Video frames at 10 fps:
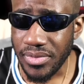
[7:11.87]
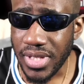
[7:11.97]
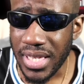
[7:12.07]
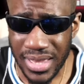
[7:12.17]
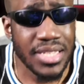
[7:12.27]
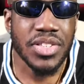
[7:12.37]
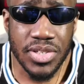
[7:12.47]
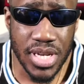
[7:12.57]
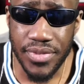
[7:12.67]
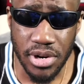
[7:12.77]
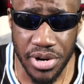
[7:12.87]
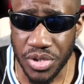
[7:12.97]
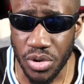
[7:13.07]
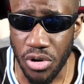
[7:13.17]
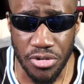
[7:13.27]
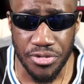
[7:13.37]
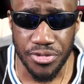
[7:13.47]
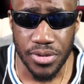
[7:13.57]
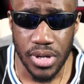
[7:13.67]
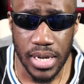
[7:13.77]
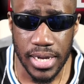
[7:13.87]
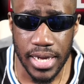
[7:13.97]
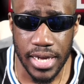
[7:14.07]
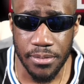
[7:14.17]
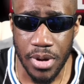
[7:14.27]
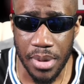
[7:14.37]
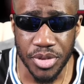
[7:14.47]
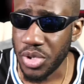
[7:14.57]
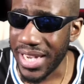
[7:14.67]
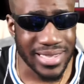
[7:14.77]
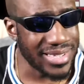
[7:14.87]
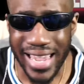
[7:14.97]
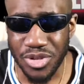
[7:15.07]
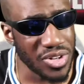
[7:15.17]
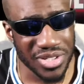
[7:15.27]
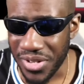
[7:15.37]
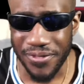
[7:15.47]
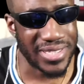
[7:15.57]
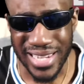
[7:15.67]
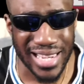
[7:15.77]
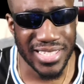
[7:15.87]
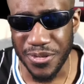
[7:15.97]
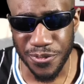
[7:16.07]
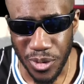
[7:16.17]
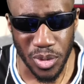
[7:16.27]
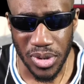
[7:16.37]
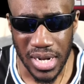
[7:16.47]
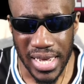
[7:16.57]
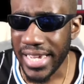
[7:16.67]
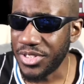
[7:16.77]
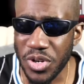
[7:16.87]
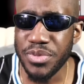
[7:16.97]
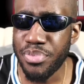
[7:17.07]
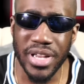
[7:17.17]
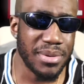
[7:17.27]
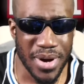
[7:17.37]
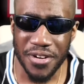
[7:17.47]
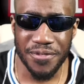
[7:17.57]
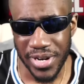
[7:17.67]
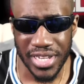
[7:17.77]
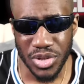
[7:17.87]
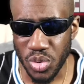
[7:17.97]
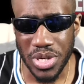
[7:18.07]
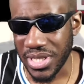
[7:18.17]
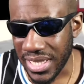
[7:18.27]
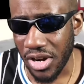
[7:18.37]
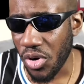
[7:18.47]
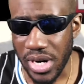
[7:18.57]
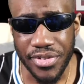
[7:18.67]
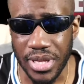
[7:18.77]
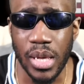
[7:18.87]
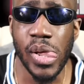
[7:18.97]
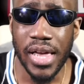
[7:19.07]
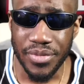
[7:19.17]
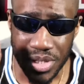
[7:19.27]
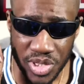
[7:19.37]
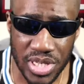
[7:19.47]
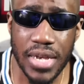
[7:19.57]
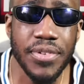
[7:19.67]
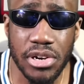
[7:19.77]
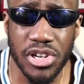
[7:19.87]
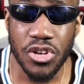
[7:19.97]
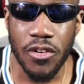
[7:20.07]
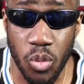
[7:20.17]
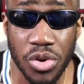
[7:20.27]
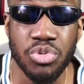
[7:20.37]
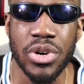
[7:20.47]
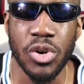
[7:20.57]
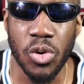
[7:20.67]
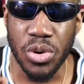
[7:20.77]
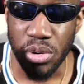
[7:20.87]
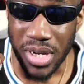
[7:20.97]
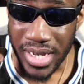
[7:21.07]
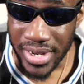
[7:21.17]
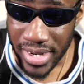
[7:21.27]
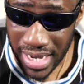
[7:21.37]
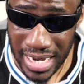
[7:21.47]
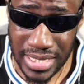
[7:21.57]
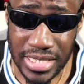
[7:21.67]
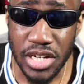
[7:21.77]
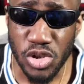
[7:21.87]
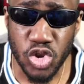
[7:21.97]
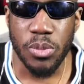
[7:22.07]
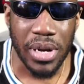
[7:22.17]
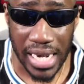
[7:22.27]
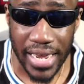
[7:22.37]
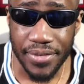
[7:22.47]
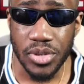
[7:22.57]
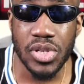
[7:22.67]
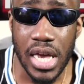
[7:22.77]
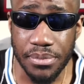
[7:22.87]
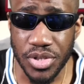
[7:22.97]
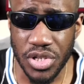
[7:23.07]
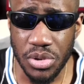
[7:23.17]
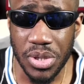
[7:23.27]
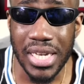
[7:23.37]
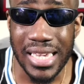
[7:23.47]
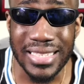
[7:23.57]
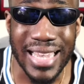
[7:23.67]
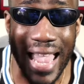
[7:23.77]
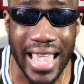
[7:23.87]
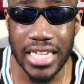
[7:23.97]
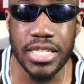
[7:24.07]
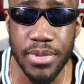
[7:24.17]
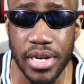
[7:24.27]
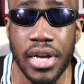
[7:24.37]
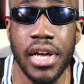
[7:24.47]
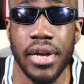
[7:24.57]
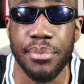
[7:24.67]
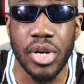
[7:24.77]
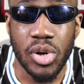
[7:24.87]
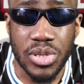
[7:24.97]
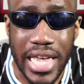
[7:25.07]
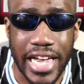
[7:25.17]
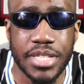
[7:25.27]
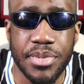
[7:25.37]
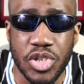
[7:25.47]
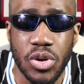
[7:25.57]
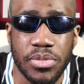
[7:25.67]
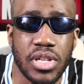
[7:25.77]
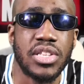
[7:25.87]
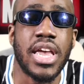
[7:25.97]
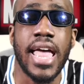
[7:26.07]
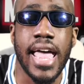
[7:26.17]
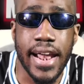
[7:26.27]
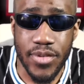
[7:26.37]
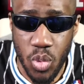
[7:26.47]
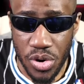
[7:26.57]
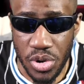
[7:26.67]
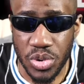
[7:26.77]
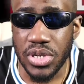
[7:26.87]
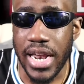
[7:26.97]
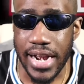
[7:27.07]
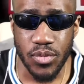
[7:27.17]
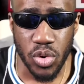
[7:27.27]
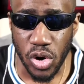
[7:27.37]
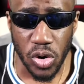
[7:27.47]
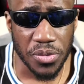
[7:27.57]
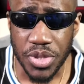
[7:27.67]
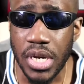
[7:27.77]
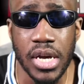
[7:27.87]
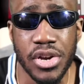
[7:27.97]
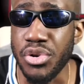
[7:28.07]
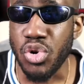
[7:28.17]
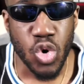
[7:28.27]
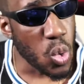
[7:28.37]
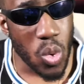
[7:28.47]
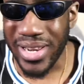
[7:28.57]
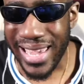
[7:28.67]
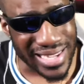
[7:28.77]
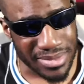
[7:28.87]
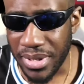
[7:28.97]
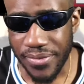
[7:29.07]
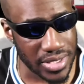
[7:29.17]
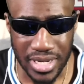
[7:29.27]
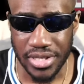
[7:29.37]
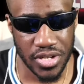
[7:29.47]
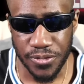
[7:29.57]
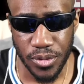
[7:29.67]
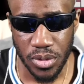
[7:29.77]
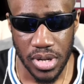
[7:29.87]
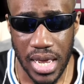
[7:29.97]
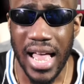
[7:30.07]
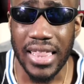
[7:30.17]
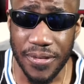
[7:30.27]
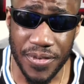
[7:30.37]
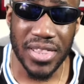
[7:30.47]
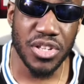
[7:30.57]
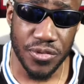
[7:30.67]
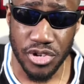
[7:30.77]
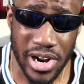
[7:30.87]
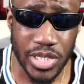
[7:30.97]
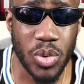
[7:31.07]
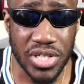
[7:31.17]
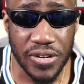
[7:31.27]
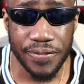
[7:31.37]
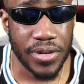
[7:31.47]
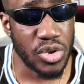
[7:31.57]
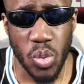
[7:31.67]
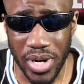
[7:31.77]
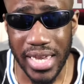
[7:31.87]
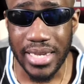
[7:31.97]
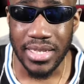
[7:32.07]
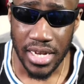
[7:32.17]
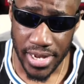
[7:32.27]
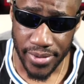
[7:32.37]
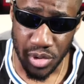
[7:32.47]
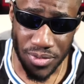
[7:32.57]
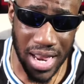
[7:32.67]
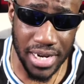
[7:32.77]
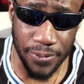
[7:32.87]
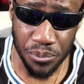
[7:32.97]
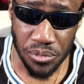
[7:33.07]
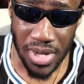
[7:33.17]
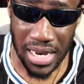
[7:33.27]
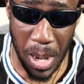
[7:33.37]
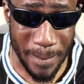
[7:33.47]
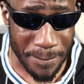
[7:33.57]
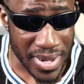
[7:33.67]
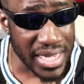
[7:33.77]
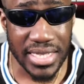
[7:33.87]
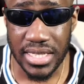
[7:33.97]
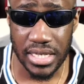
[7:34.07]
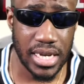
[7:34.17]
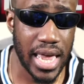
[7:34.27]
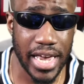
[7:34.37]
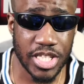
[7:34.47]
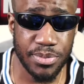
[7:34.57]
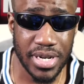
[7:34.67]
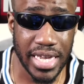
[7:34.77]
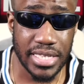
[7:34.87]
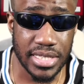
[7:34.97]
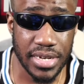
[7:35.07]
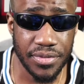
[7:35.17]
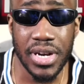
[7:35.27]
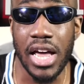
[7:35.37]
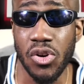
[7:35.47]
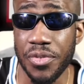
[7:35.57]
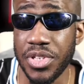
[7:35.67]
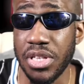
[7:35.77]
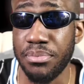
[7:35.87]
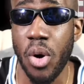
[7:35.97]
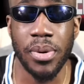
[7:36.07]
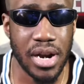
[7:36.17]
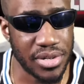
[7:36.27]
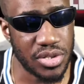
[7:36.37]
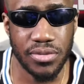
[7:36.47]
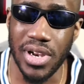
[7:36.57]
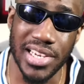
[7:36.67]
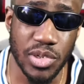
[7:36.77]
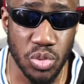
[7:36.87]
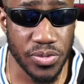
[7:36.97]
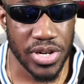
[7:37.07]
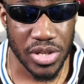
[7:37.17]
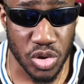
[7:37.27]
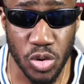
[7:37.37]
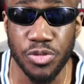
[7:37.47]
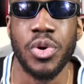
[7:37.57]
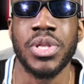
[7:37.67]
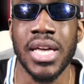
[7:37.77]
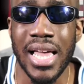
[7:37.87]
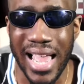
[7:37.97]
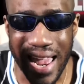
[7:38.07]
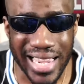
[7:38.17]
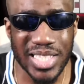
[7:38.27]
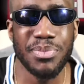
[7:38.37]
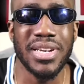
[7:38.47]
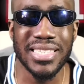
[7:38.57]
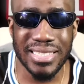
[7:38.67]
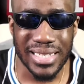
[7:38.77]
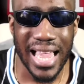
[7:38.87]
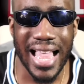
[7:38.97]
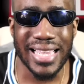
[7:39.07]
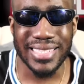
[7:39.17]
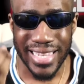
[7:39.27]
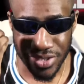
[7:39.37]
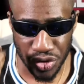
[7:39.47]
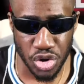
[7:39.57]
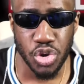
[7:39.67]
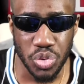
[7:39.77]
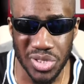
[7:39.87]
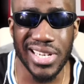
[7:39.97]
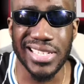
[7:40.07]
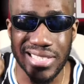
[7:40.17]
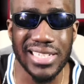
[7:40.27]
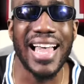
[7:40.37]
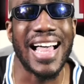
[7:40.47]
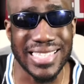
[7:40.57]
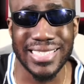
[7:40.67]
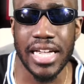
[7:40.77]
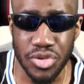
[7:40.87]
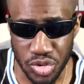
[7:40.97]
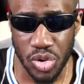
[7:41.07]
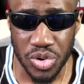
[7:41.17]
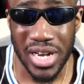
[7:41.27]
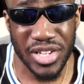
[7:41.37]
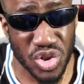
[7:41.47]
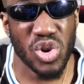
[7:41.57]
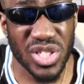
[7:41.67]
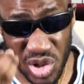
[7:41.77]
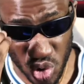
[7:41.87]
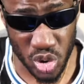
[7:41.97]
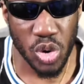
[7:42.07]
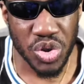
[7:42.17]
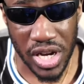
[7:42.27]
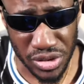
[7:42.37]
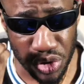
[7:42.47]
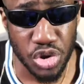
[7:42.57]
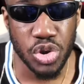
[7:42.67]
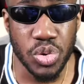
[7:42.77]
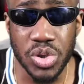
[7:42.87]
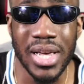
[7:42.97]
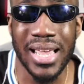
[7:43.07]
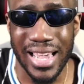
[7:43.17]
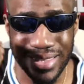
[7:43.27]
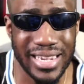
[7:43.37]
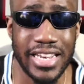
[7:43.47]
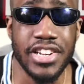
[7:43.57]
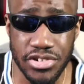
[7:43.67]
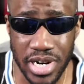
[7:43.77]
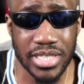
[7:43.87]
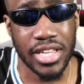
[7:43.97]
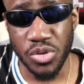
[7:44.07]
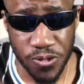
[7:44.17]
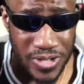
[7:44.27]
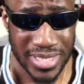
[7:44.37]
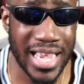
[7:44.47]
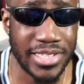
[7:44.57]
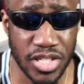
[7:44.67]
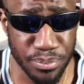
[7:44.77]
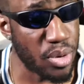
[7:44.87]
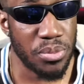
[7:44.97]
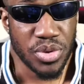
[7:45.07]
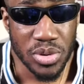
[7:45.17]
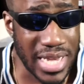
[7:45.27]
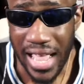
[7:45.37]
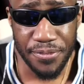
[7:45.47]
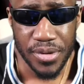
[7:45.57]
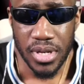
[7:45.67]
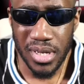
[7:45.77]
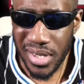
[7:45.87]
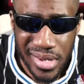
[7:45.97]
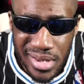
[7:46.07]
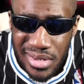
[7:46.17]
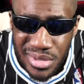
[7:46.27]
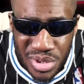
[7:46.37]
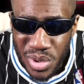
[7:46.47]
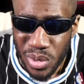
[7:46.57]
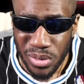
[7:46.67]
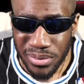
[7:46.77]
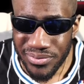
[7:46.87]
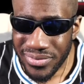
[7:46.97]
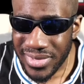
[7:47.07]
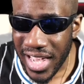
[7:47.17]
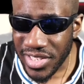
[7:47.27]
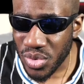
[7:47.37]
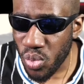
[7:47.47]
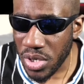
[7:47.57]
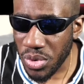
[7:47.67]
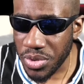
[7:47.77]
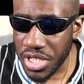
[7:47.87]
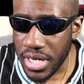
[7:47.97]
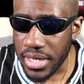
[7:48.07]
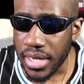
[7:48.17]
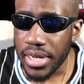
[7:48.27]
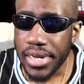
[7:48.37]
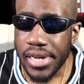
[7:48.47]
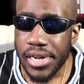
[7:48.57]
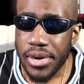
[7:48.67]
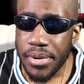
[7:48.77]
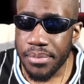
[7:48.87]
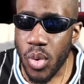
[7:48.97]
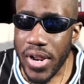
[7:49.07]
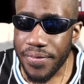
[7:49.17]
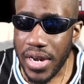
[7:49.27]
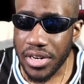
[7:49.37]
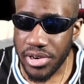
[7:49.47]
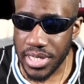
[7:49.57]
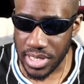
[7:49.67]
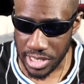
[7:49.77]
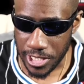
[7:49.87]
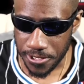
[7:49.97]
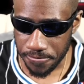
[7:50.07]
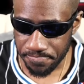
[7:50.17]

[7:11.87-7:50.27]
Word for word: This is the saving grace of um, MCU. It's, it's not the Fantastic Four. It's not bringing back freaking Tony Stark on everything. The saving grace of what's really going to instill some life into the MCU is X Men because X Men is something that everyone knows and everyone loves. No one cares about the Fantastic Four. And the fact that you've tried twice and failed, no one cares. You've had it an amazing X Men 97, and obviously the popularity of Guys of Wolverine and so forth, X Men still has that juice. It still has that sauce, and it's got the sauce and the juice and the interest that those fantastic bombs don't have. So that's what, what you need. But what I find crazy is this.